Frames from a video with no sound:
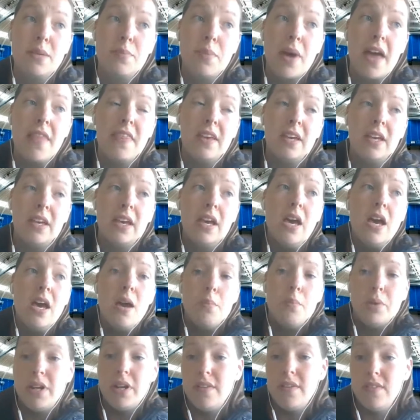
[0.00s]
But I think
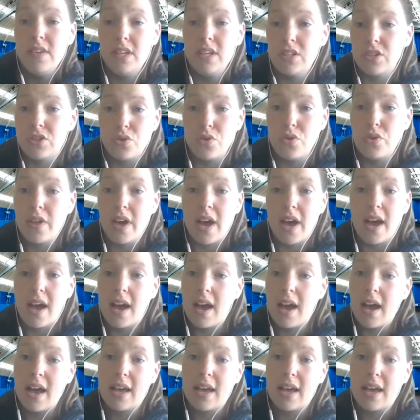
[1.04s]
previous to that,